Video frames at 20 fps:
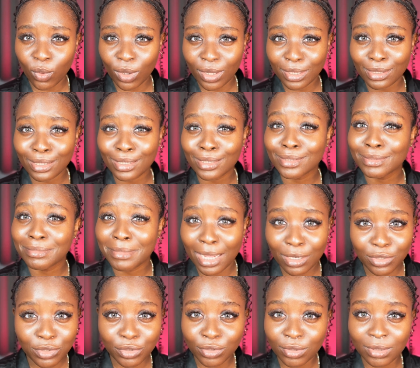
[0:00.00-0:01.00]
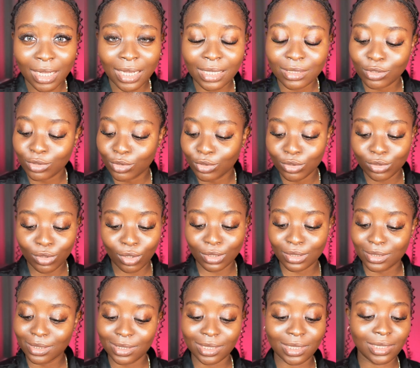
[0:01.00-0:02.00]
one is natural light. You don't
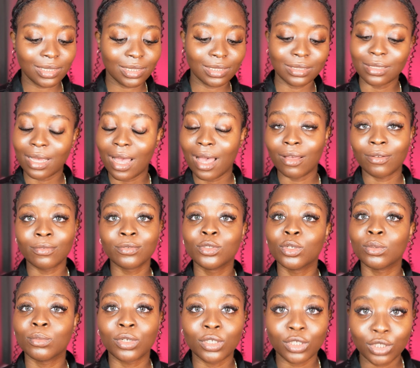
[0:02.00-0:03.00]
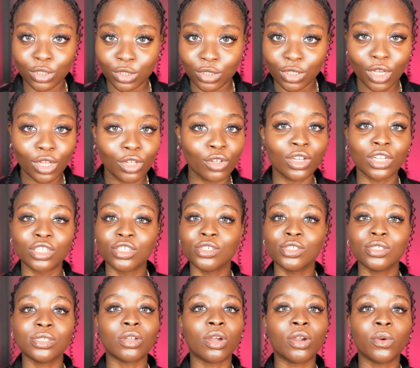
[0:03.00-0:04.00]
honestly need to have so much. You can
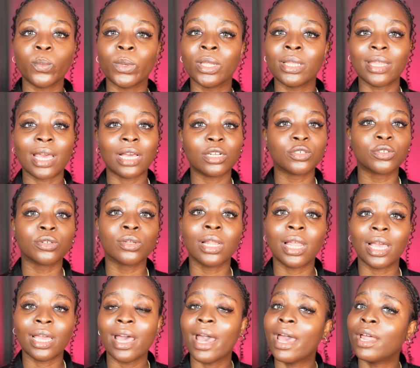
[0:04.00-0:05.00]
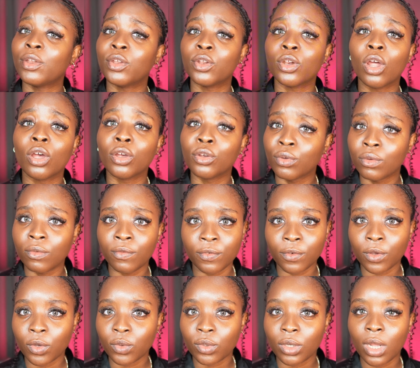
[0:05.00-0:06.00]
just start with natural light and a good
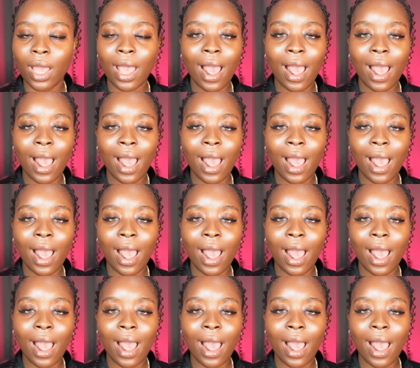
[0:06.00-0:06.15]
phone.